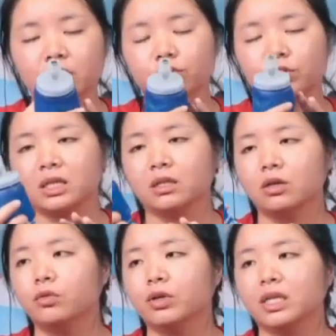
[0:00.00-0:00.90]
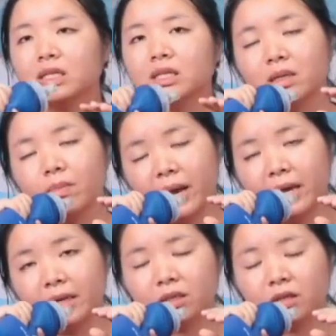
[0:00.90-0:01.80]
you just hold it and
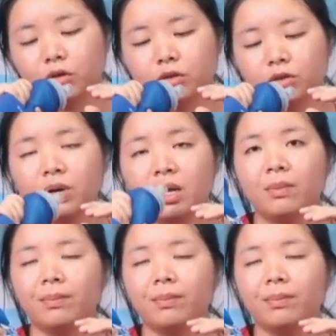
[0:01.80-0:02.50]
bite the nozzle.